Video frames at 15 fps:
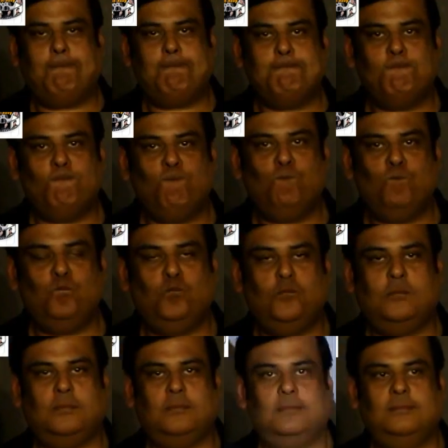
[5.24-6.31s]

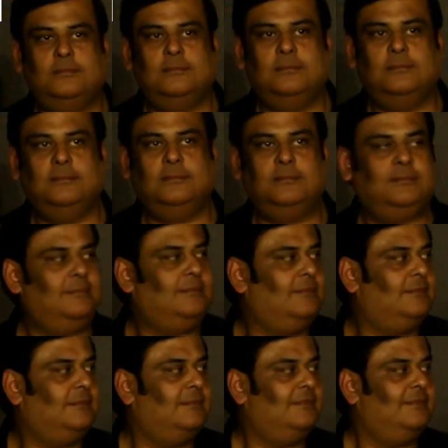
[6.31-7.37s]

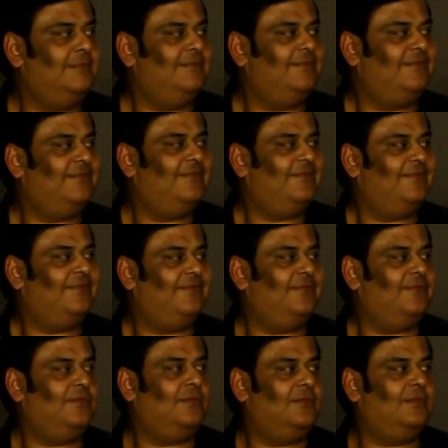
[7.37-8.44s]

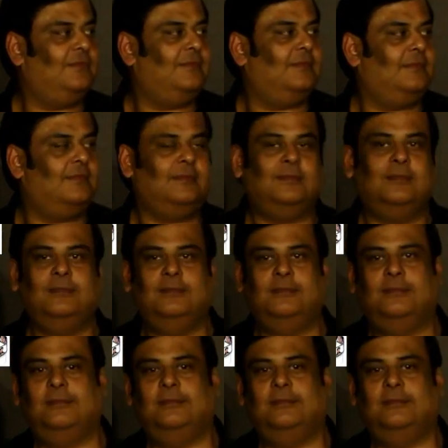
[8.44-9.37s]
This person isn't speaking.